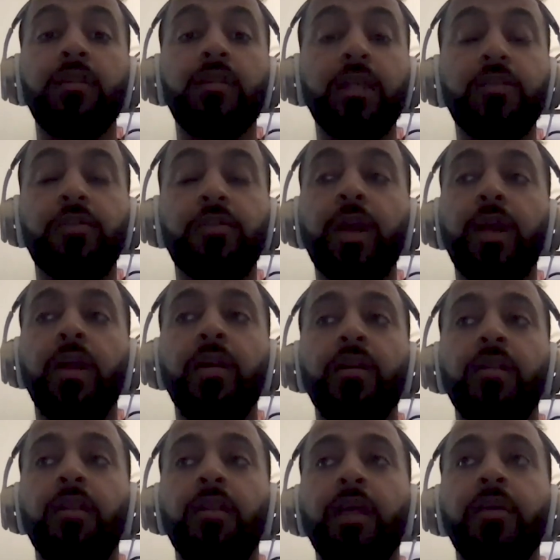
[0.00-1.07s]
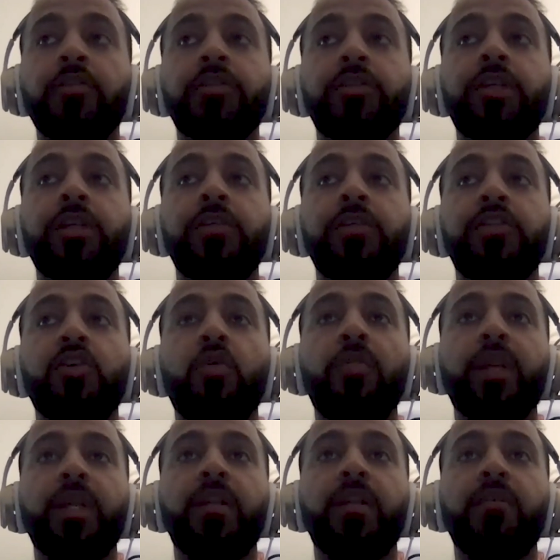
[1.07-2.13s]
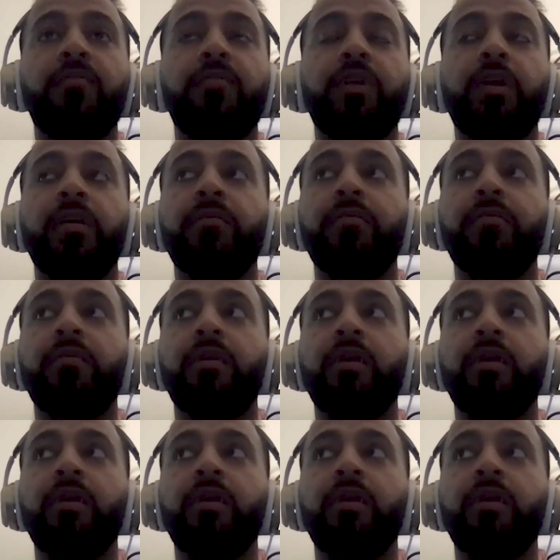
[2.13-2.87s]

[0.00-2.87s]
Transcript: That's right. And like you're seeing so many different